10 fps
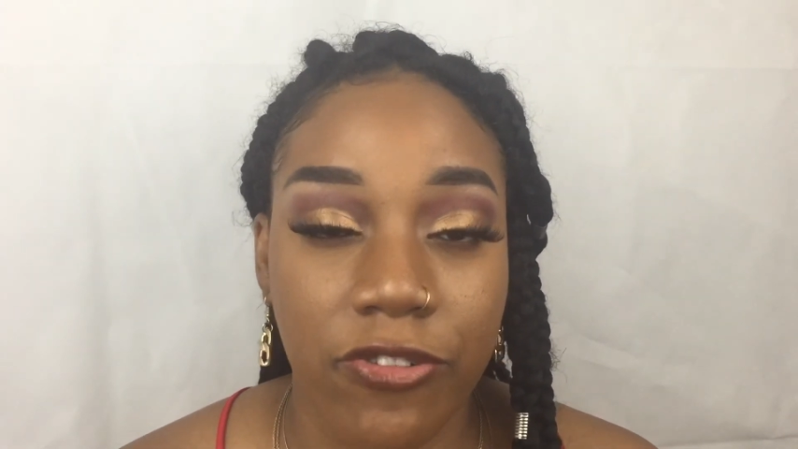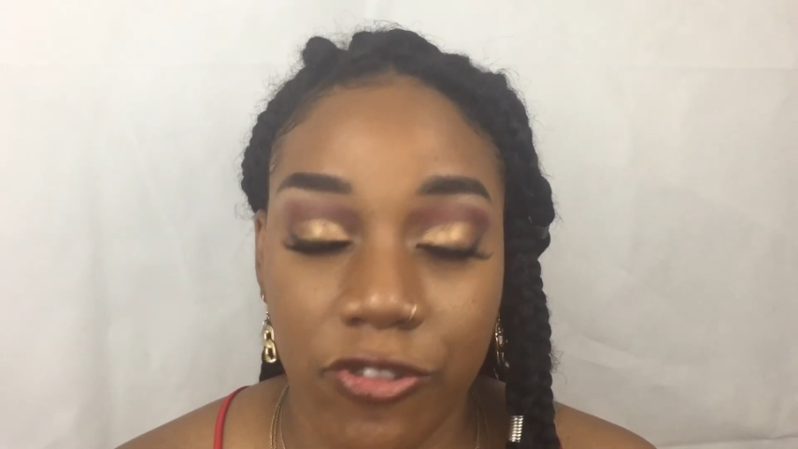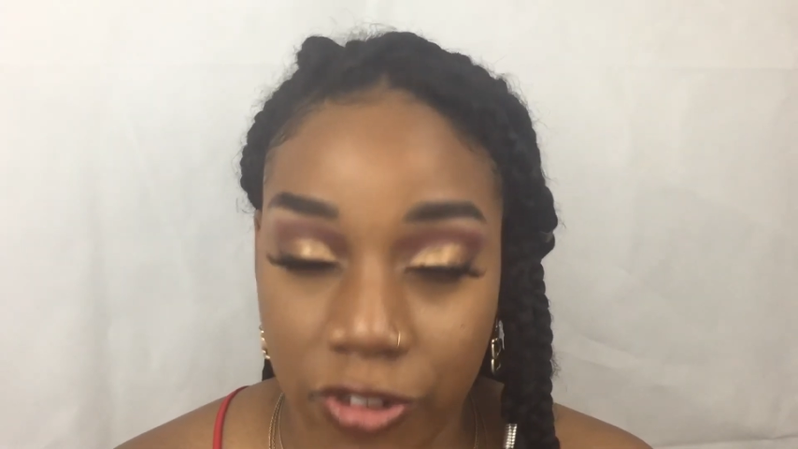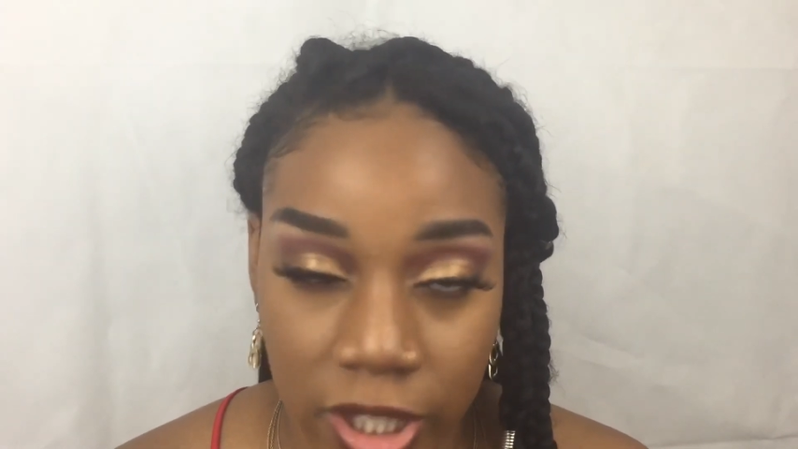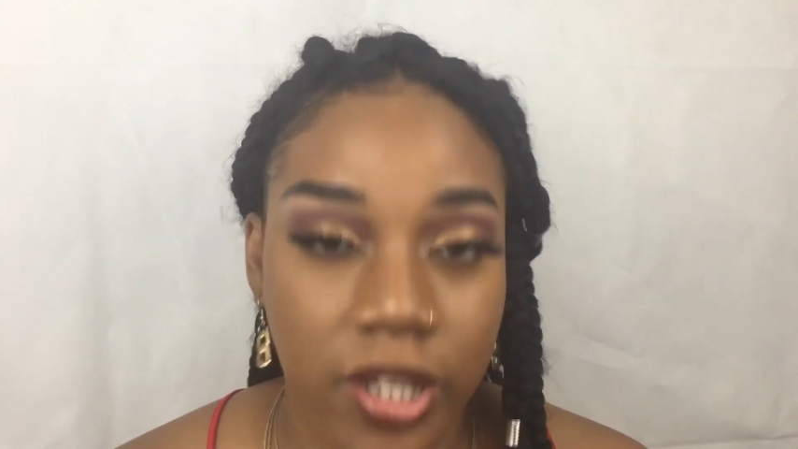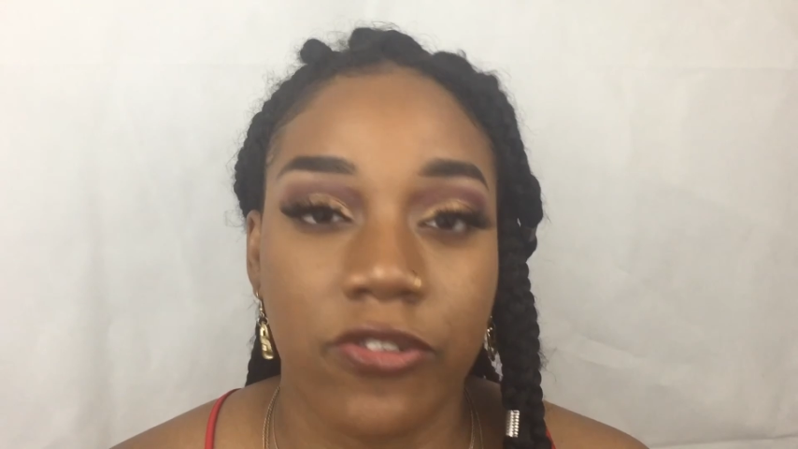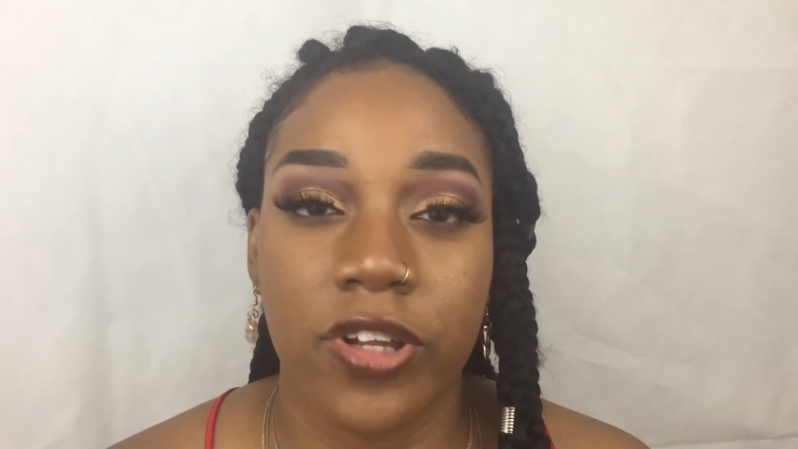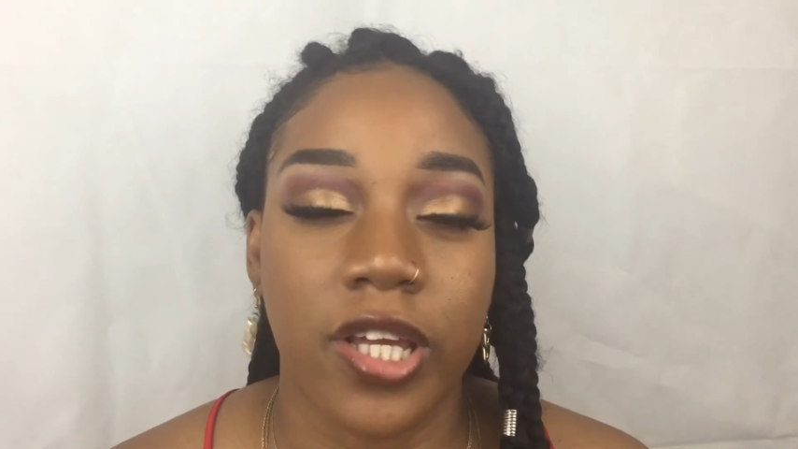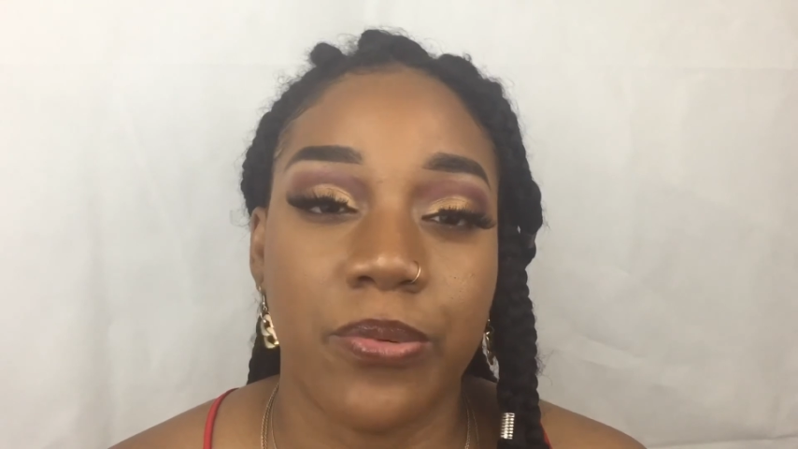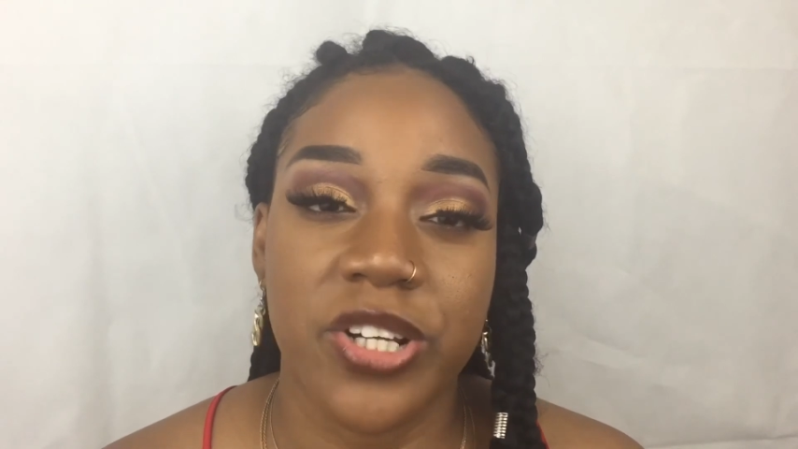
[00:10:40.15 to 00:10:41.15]
really,
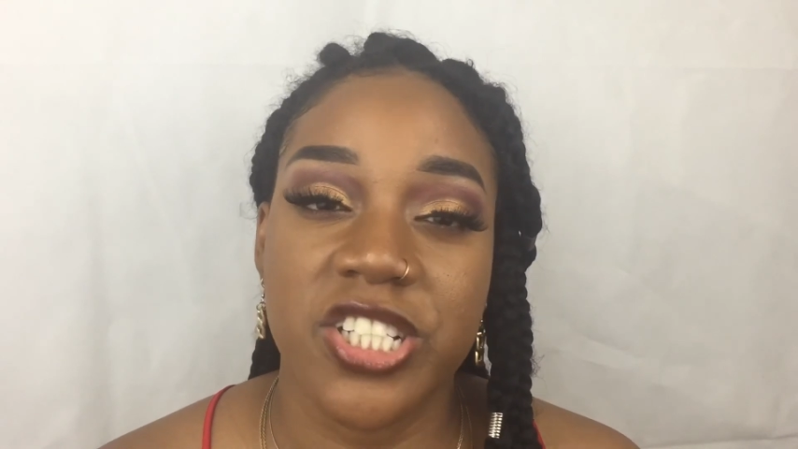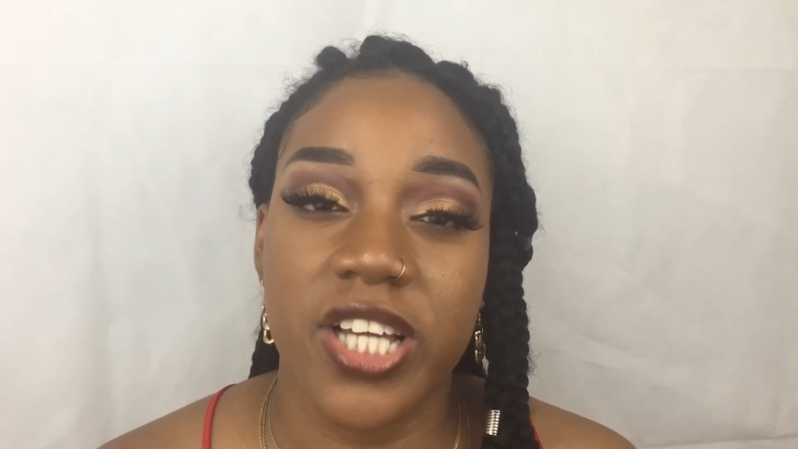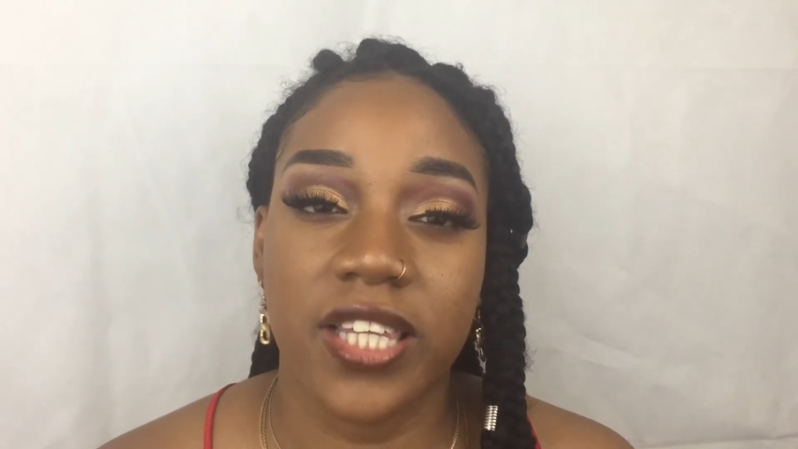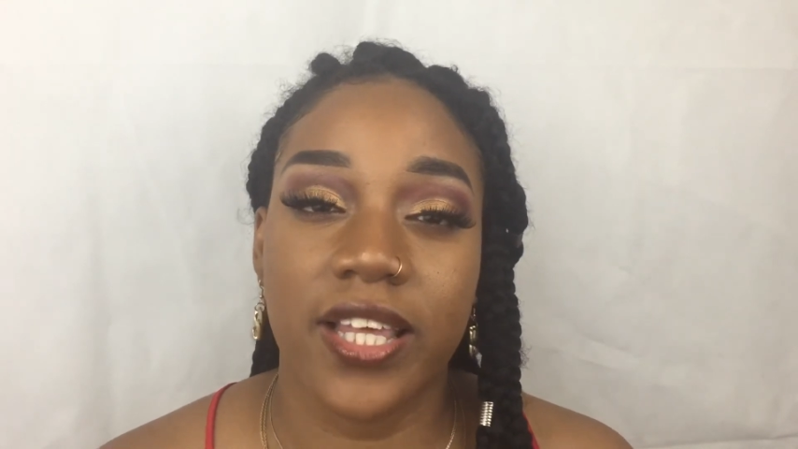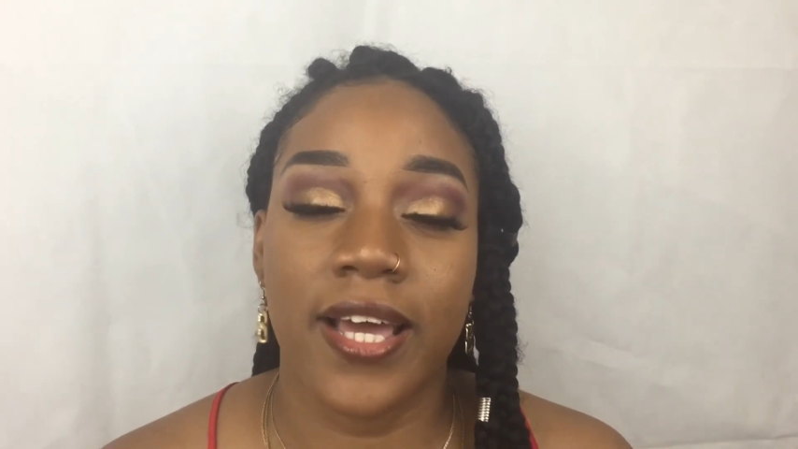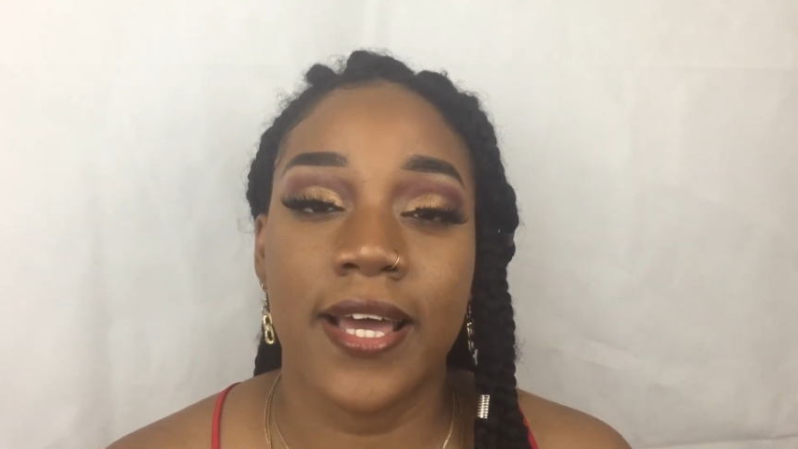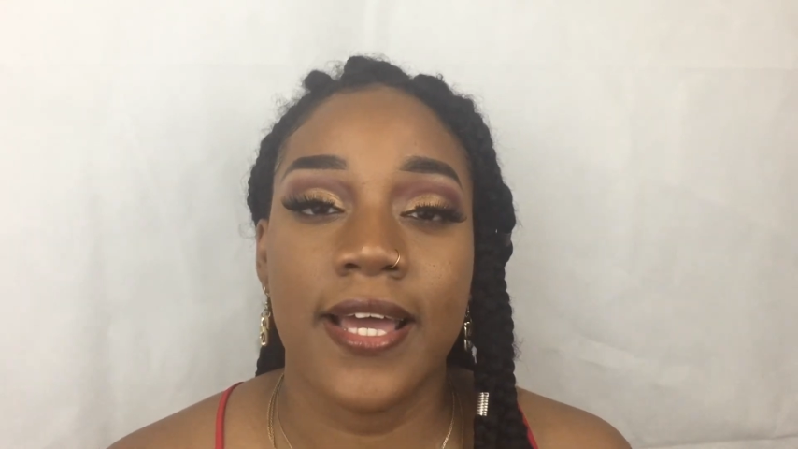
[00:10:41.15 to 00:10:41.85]
really appreciate that.